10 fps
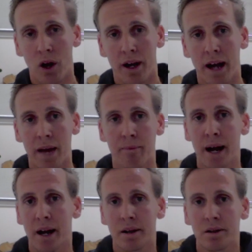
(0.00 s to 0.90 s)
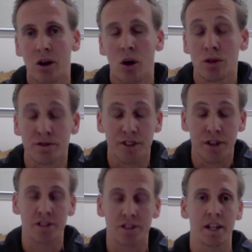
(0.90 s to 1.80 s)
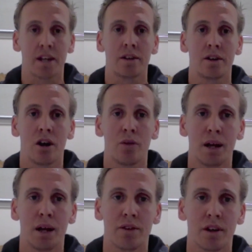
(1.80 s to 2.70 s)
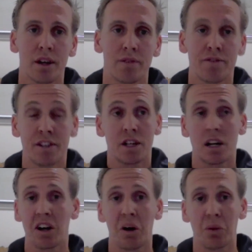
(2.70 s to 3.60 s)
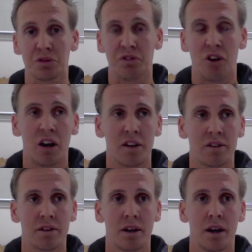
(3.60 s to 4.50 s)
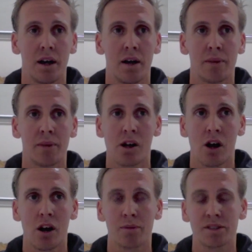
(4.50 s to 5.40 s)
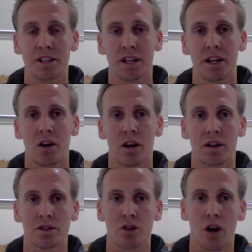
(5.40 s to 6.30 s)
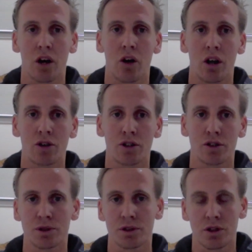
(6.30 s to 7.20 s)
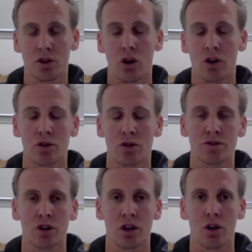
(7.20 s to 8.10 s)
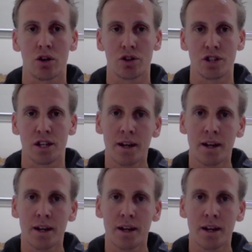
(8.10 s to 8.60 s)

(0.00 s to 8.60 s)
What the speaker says: came back, I was very sick, you know, mentally, physically I was fine. And I ended up seeing like a psychiatrist, which is a doctor of psychology.